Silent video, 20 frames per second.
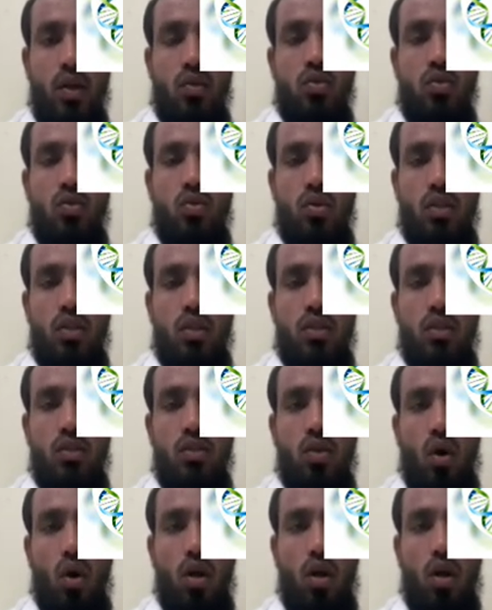So this
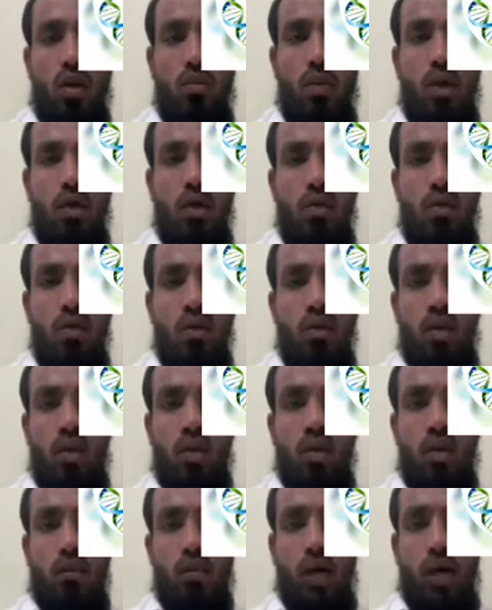is all about
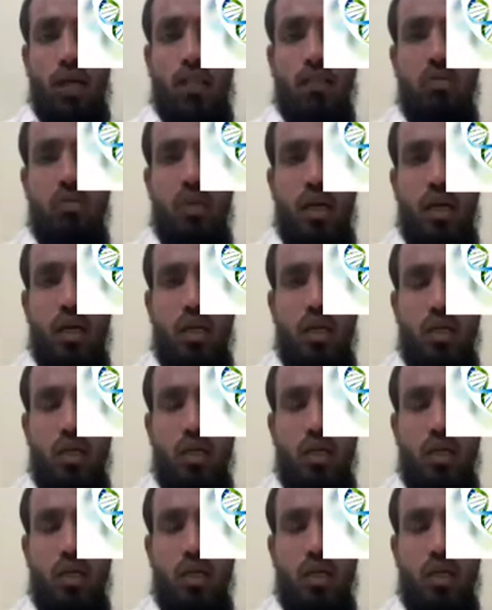marismatic